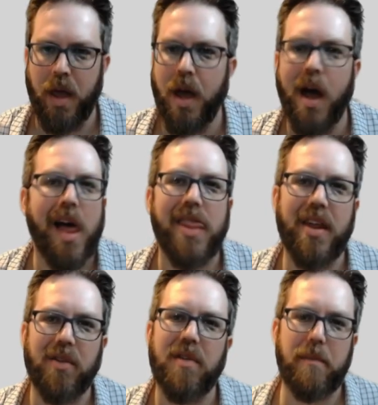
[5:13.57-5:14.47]
There are a
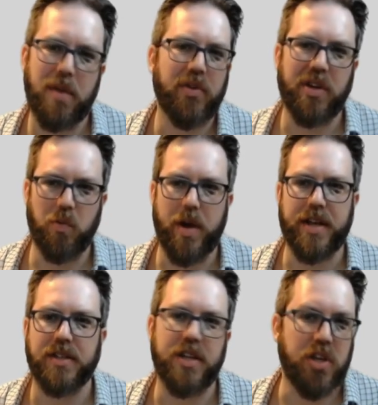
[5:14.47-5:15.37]
million ways that
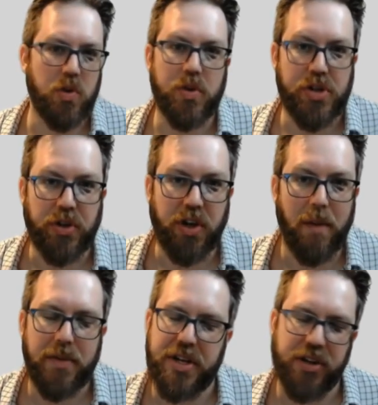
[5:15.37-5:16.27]
you and your company
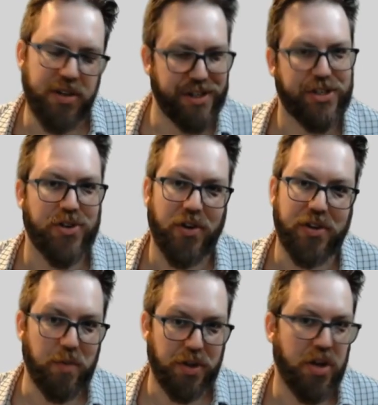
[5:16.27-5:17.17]
could get started with
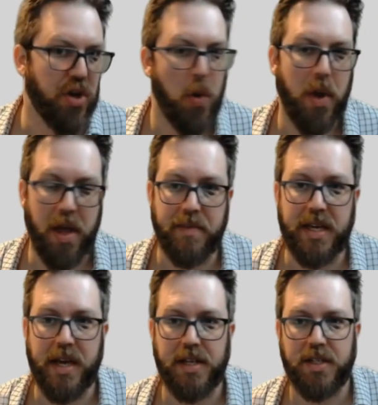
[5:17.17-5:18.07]
Kanoa MES.